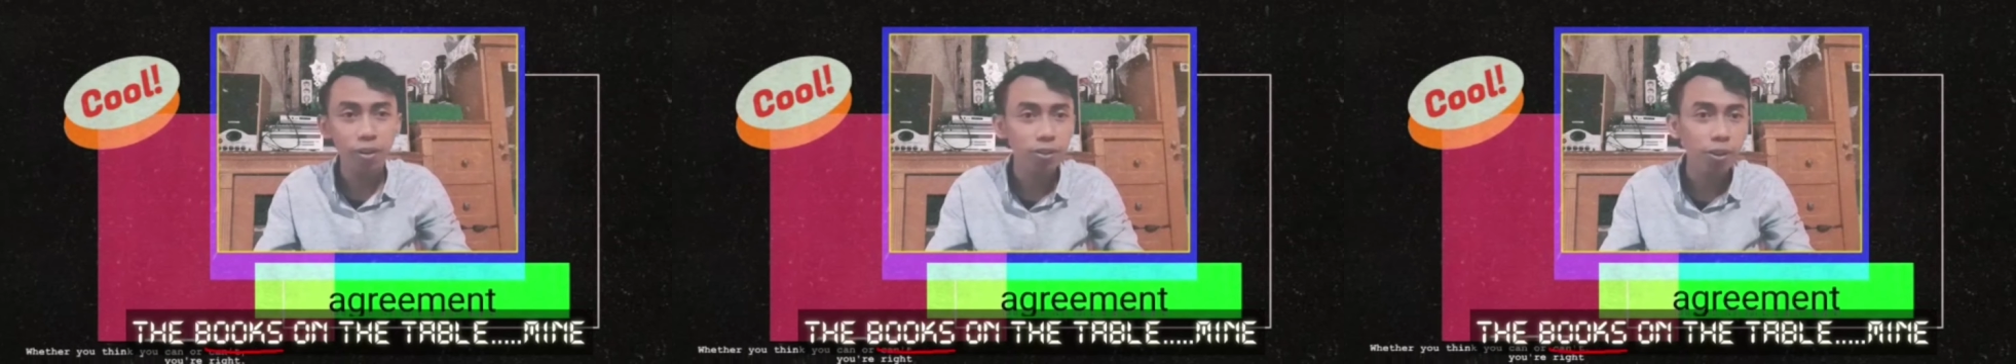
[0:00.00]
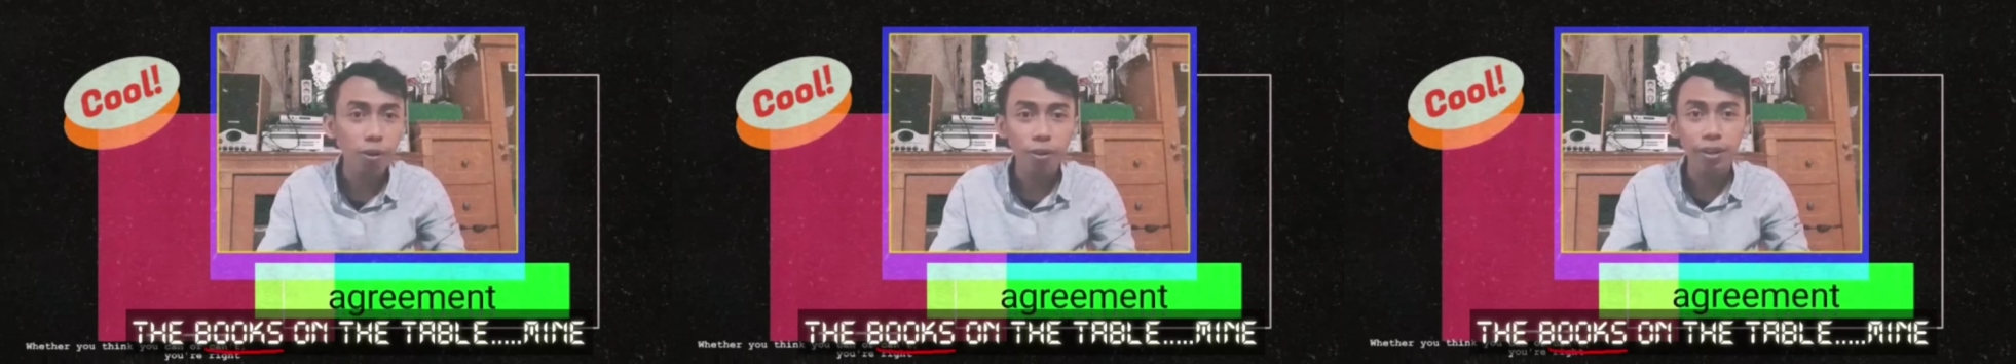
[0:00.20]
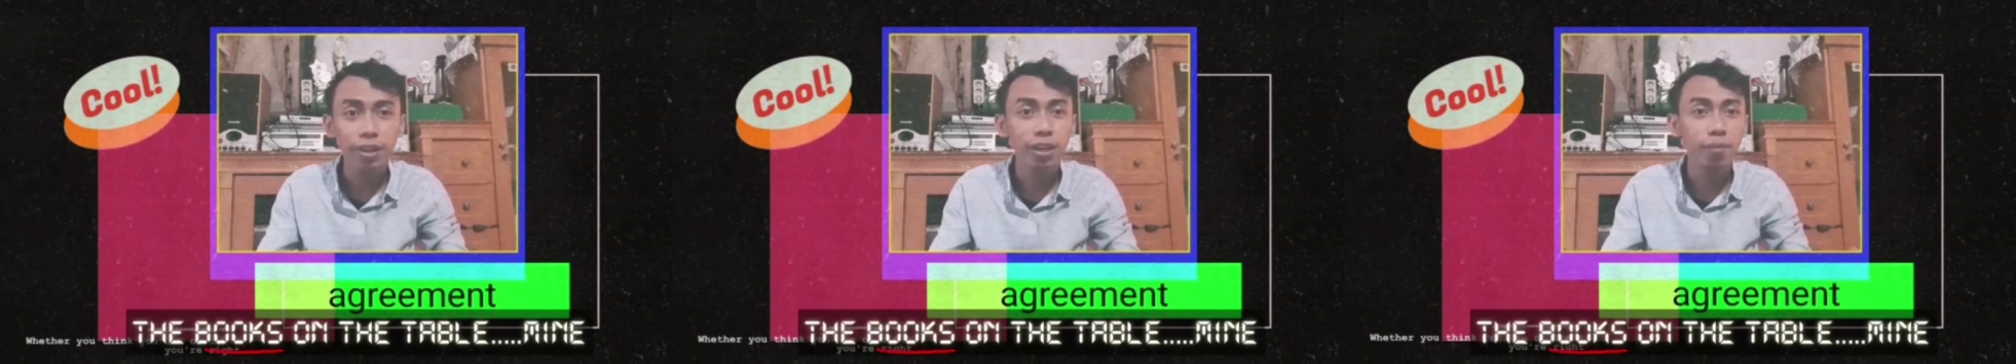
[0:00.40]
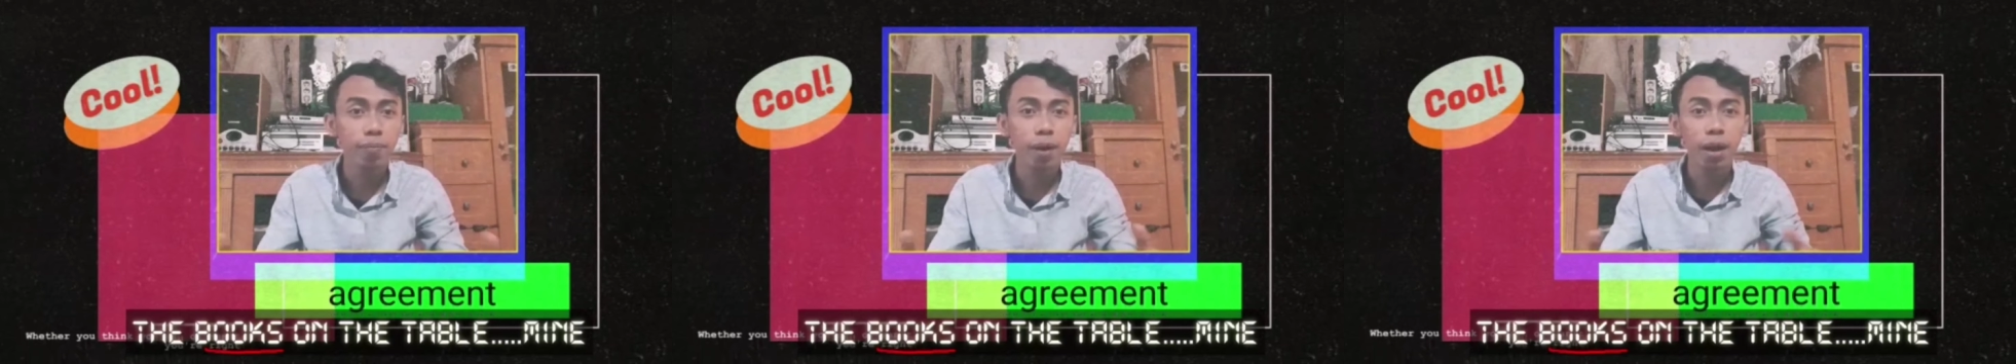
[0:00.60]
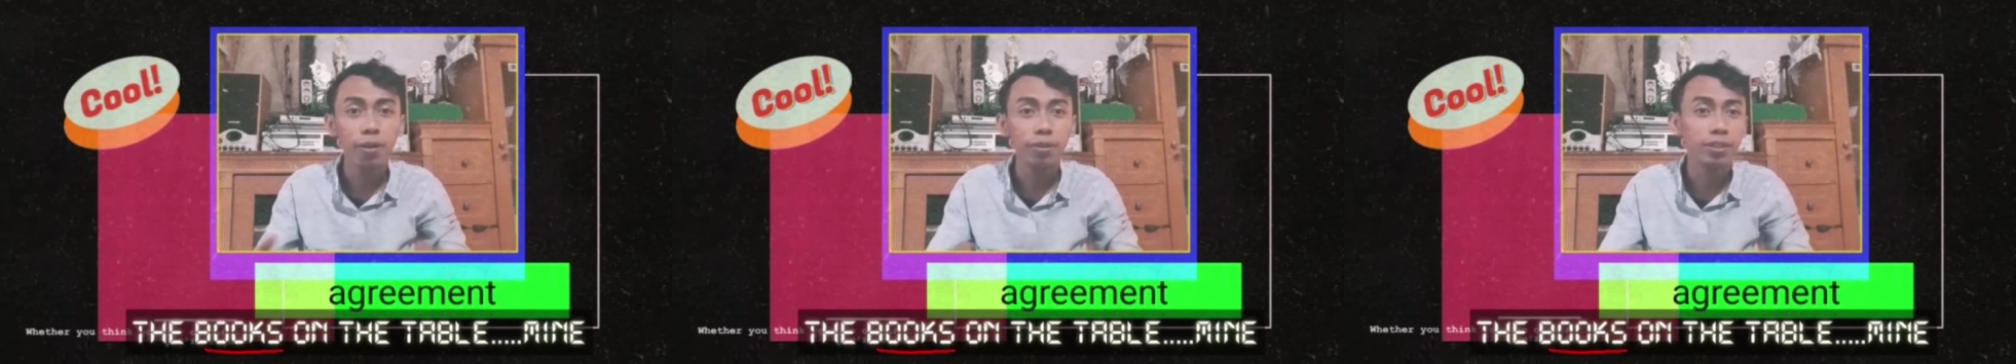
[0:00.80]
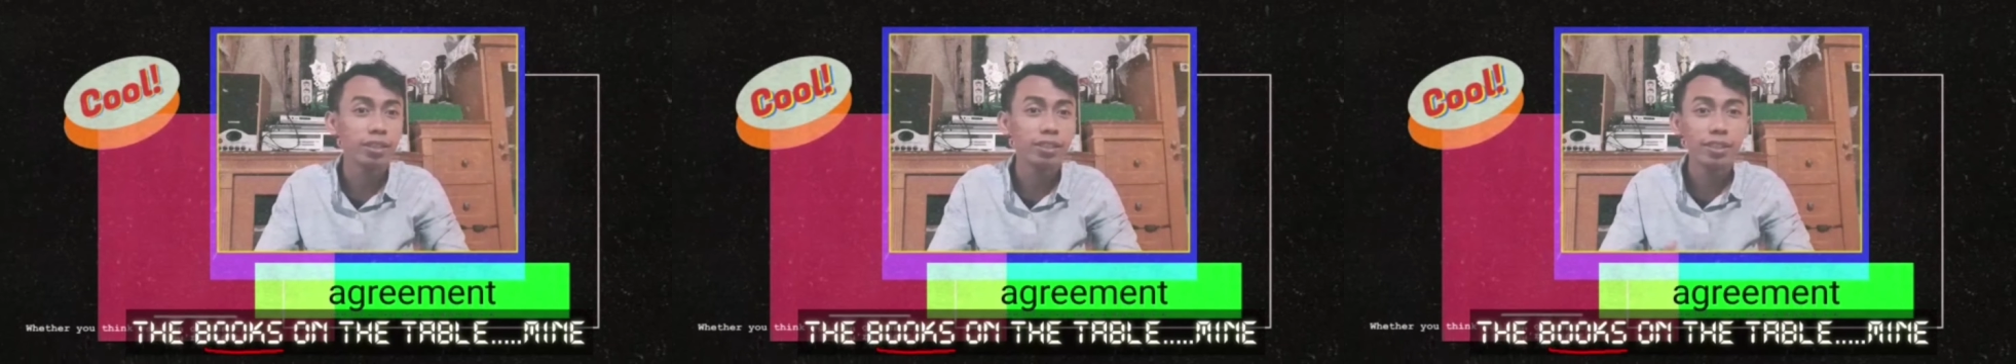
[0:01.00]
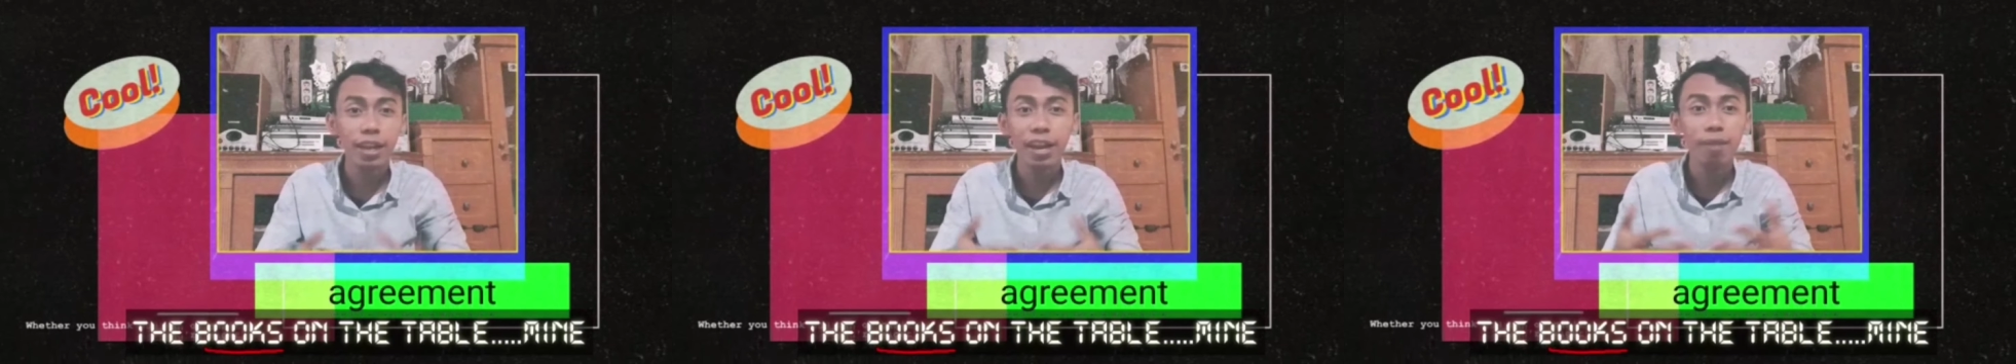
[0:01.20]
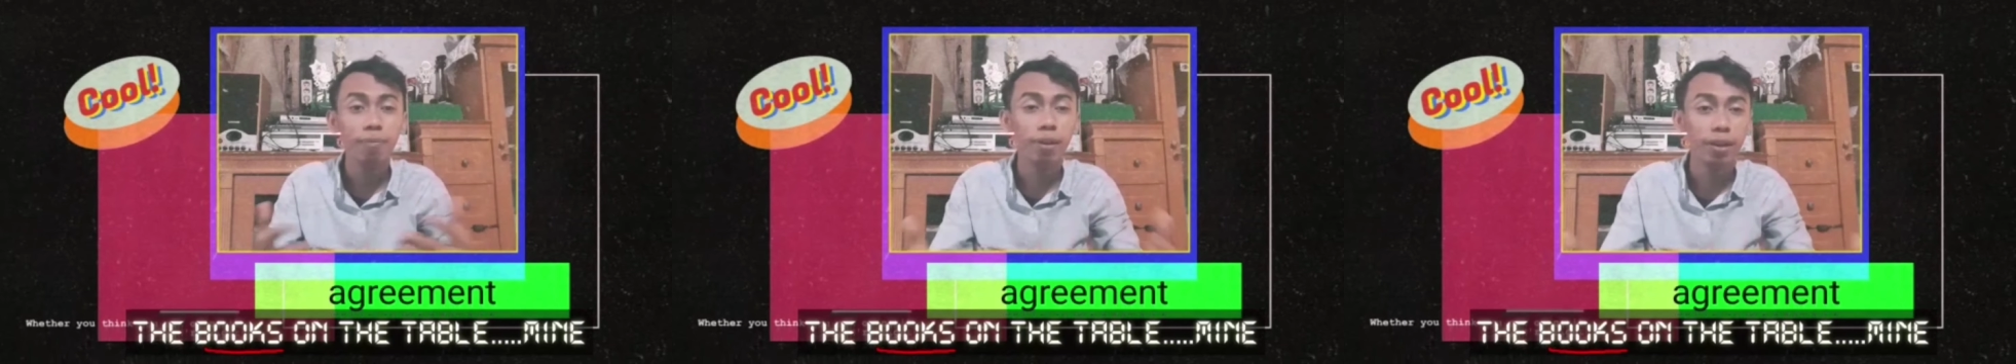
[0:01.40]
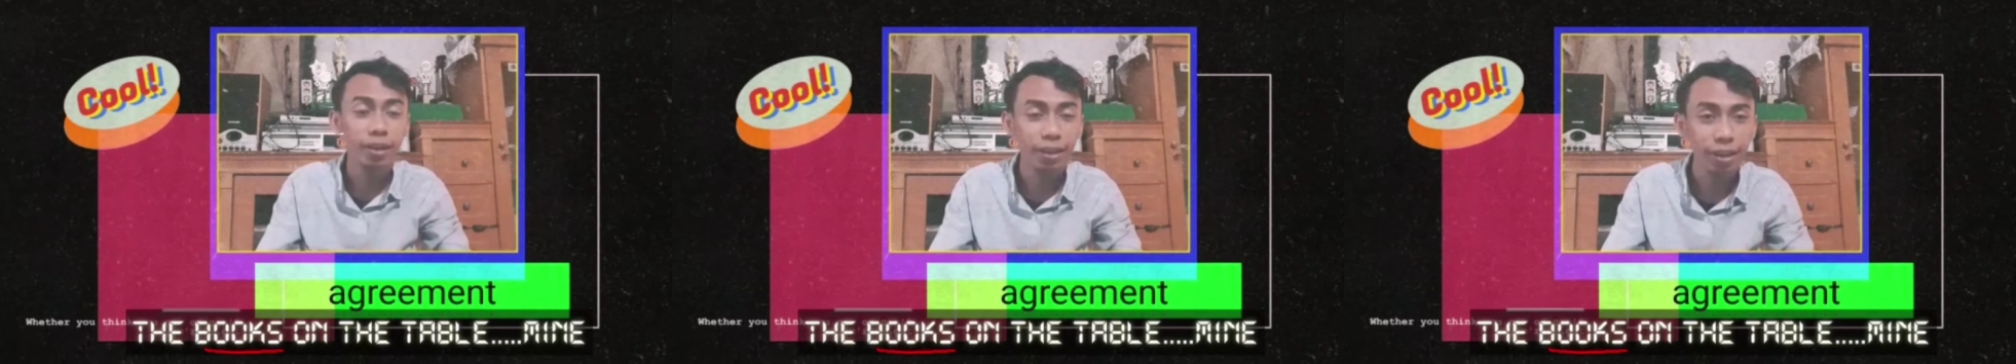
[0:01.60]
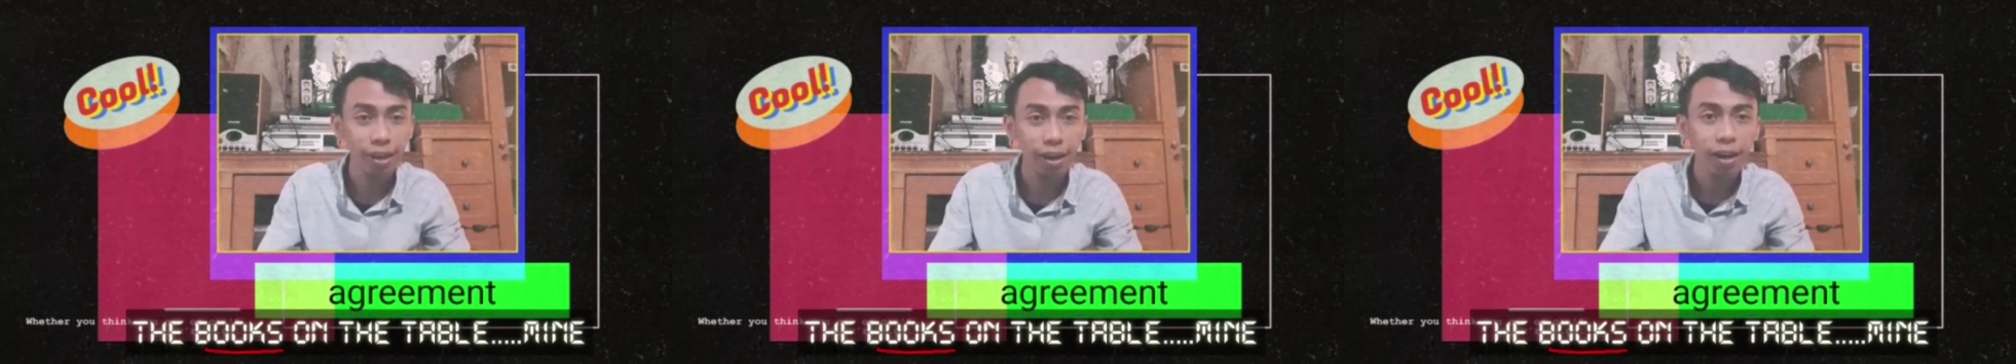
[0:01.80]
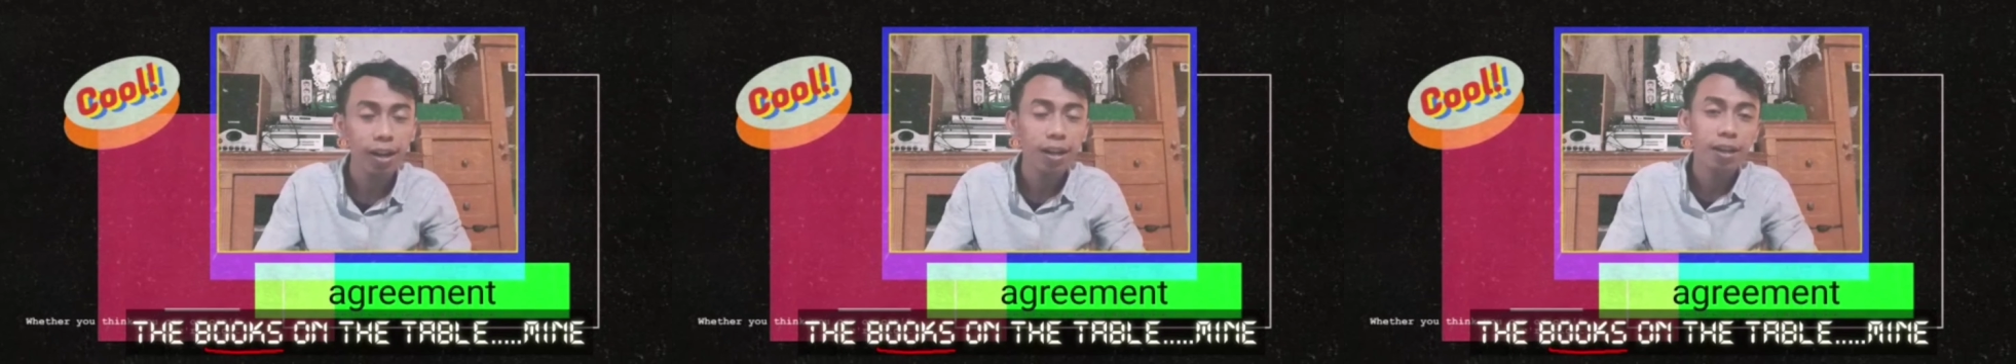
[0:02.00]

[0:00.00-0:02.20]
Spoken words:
talking about the table in here.